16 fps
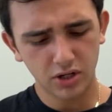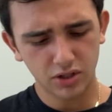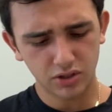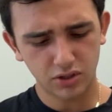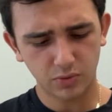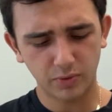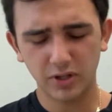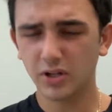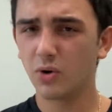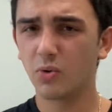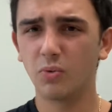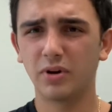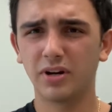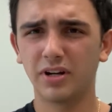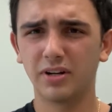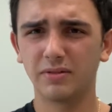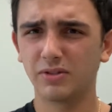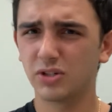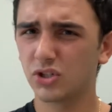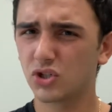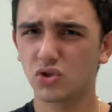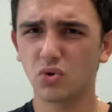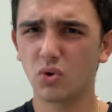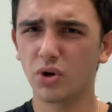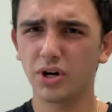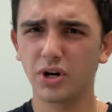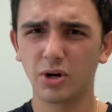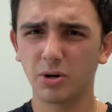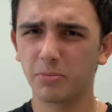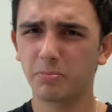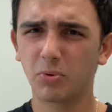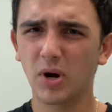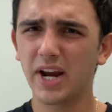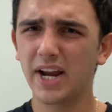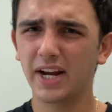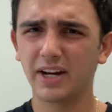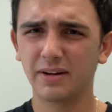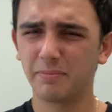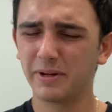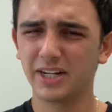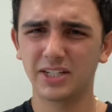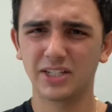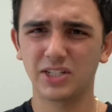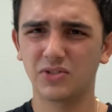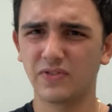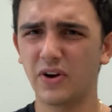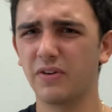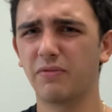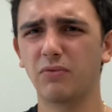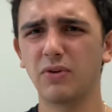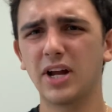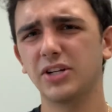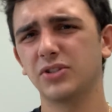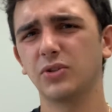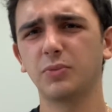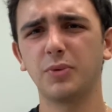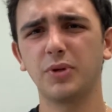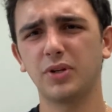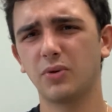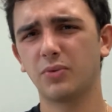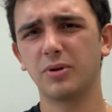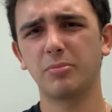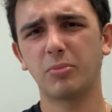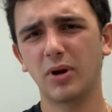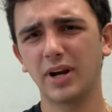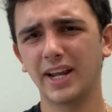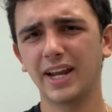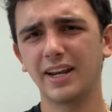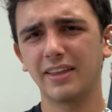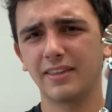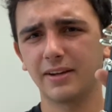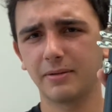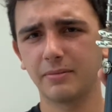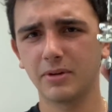So we don't want to destroy or break, because it's very fragile. We don't want to break anything.